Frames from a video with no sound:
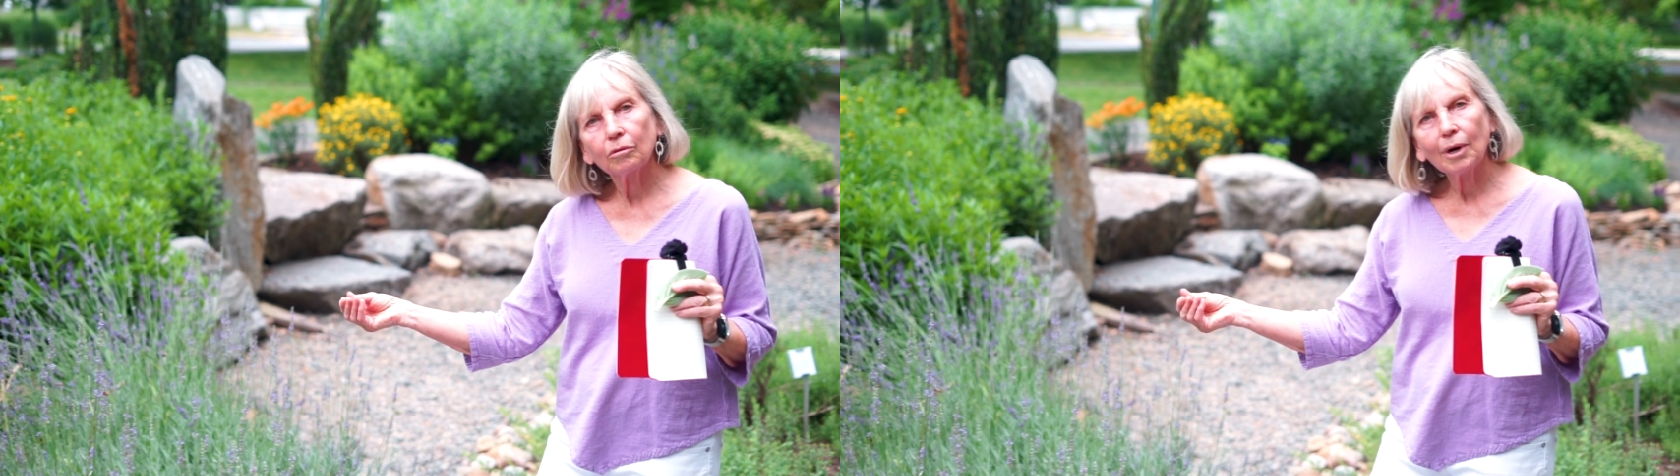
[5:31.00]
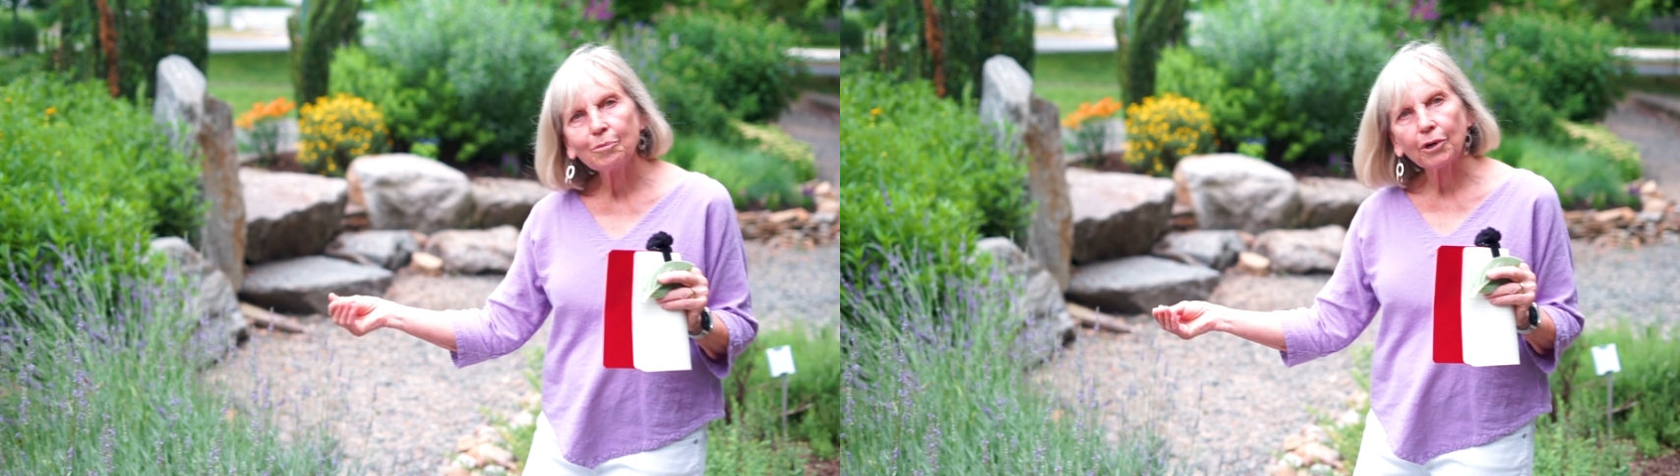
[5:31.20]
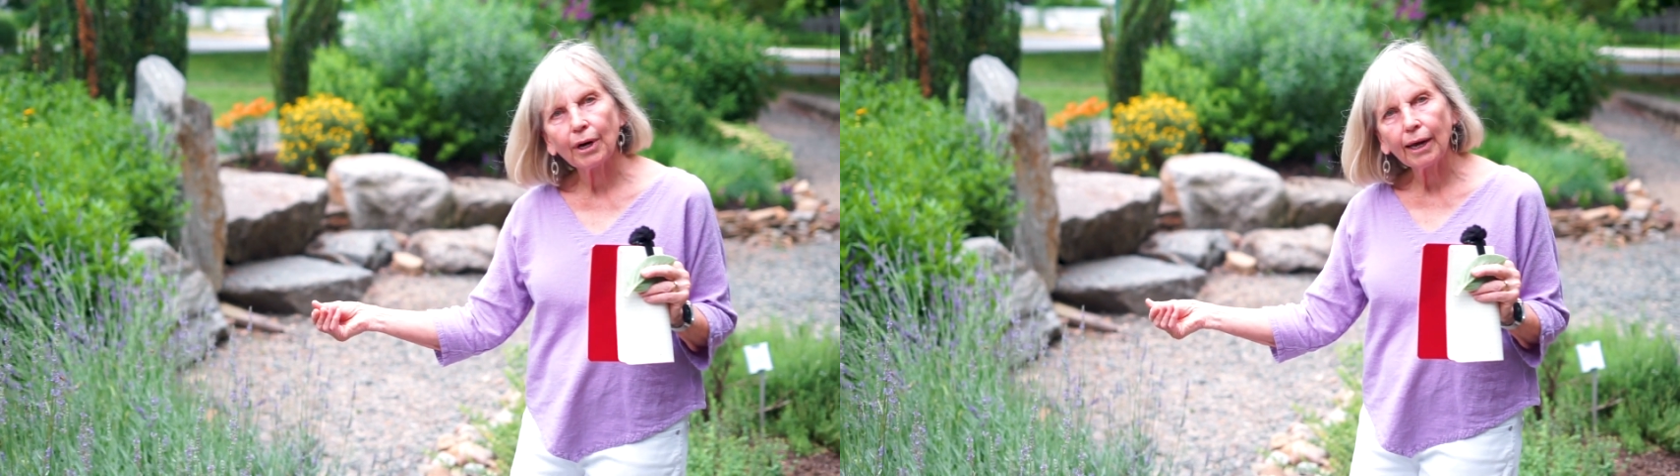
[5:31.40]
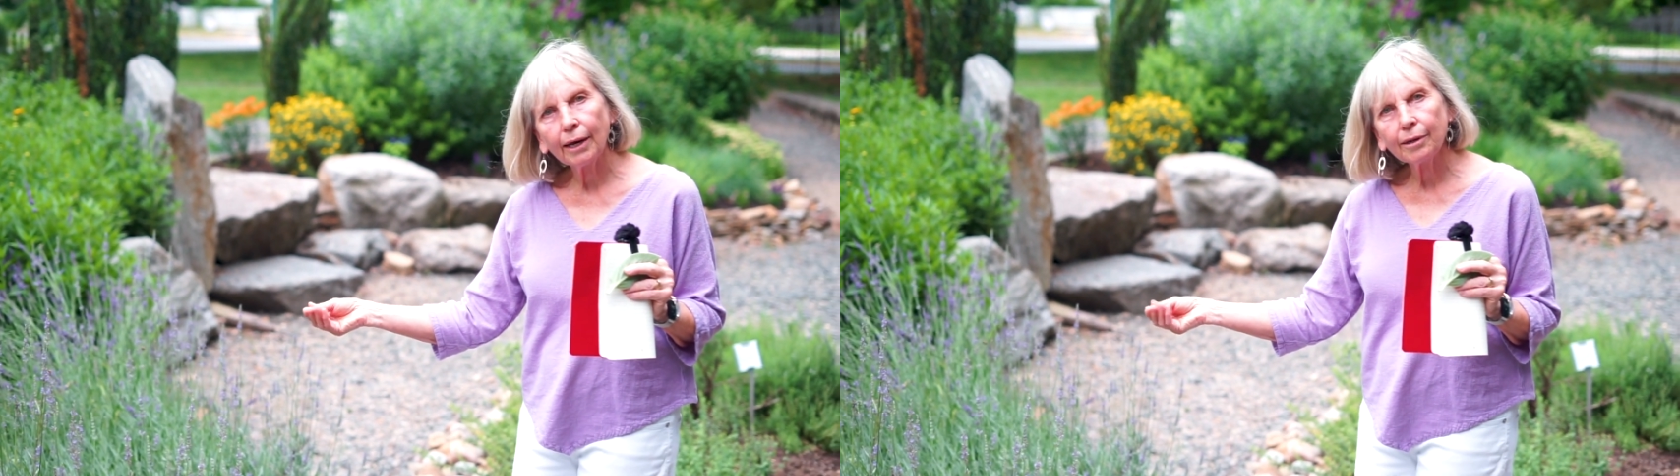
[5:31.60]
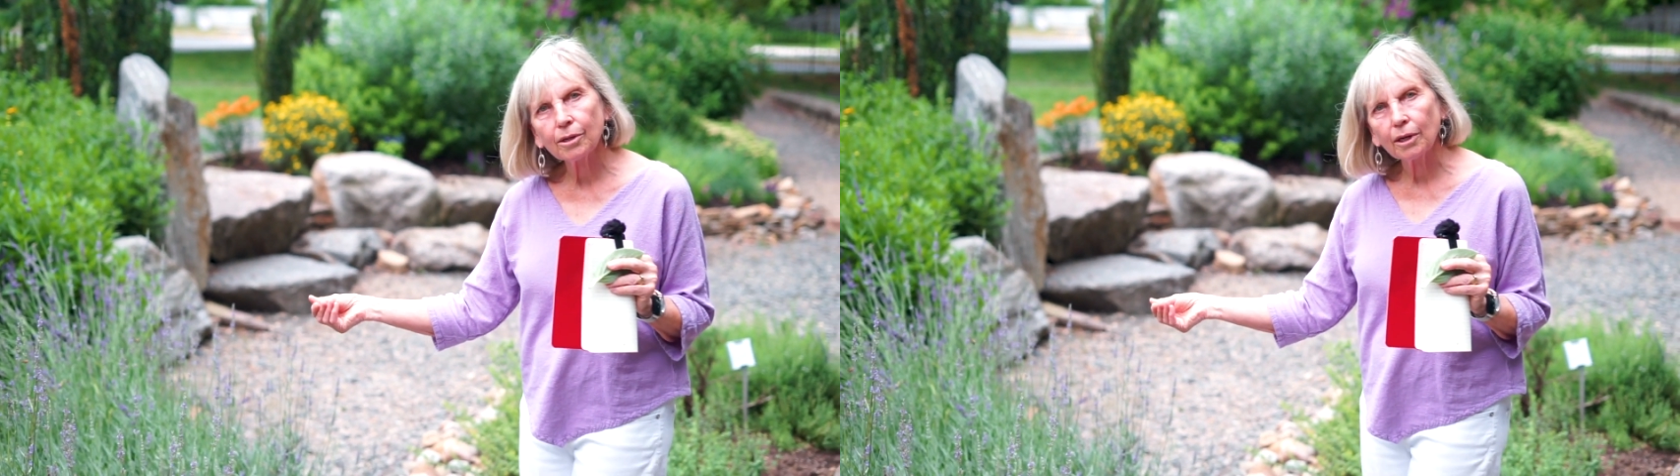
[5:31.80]
rub their
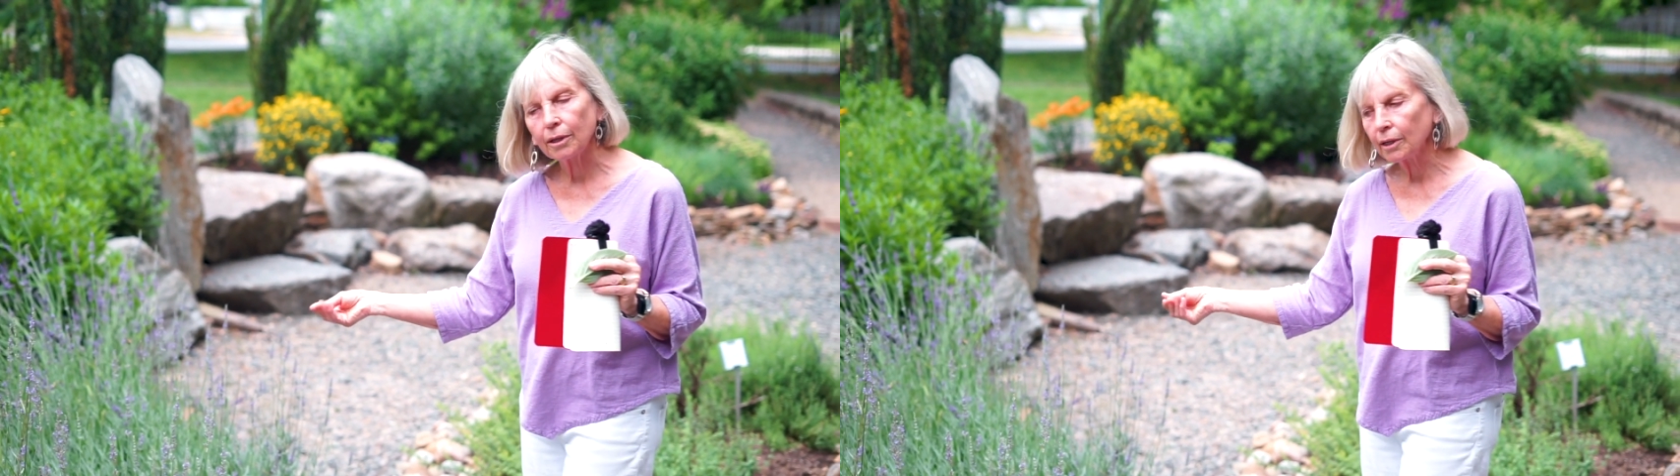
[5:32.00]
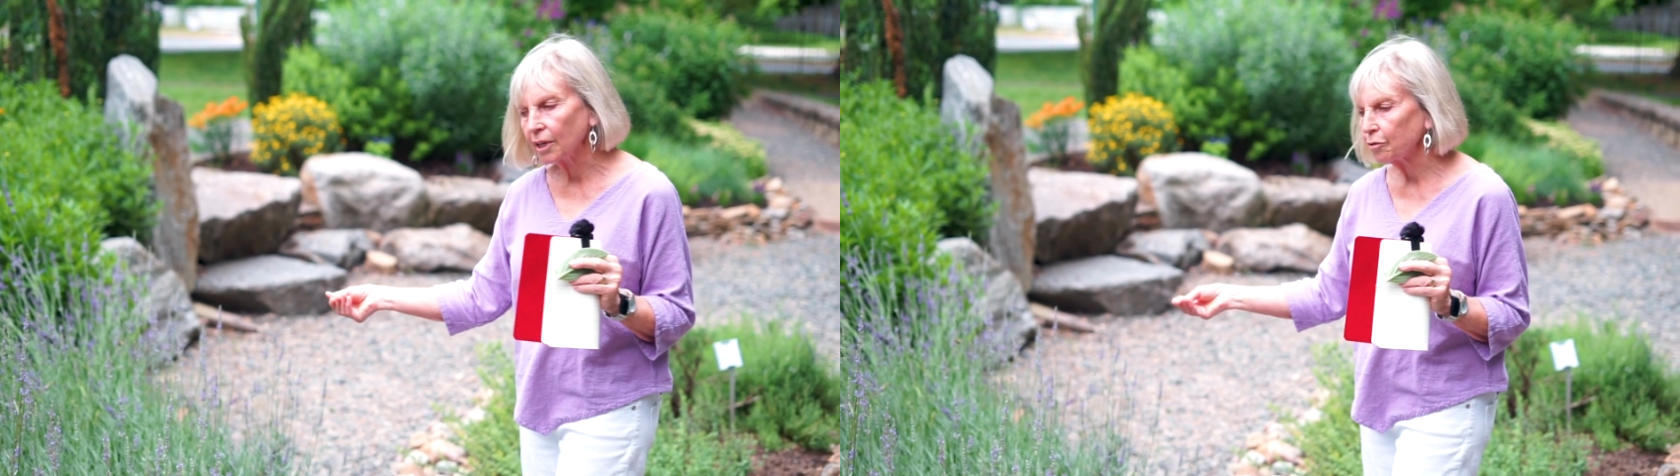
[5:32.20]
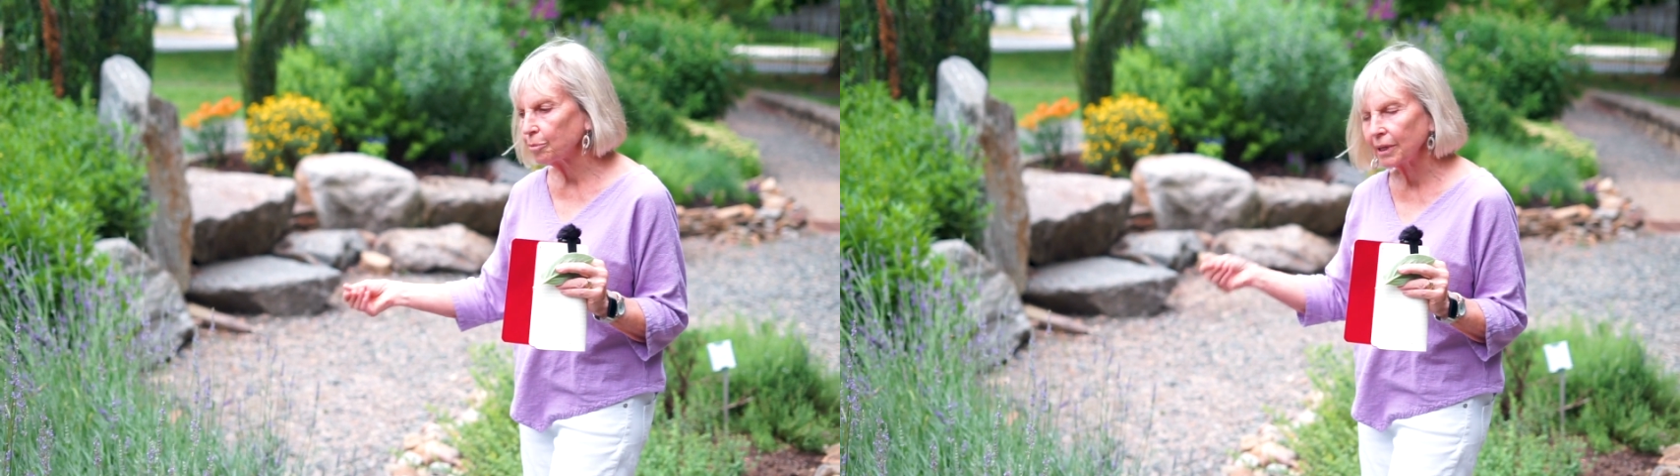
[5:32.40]
hands on leaves